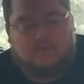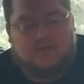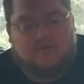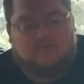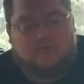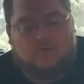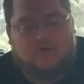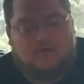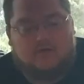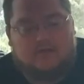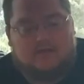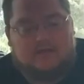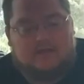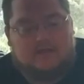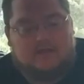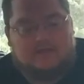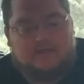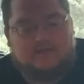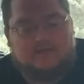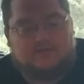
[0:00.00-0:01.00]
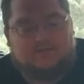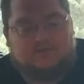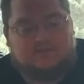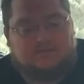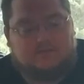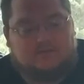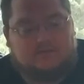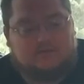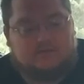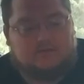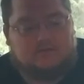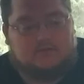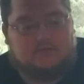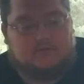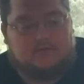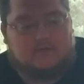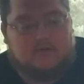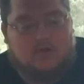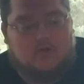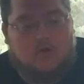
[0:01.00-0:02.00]
Brevoort is,
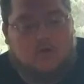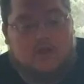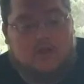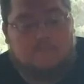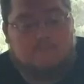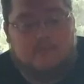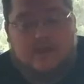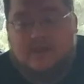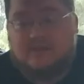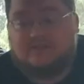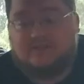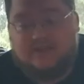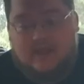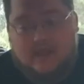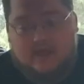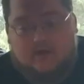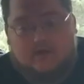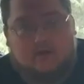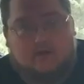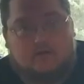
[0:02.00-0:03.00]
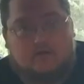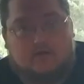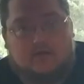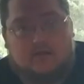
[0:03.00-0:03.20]
an amazing editor.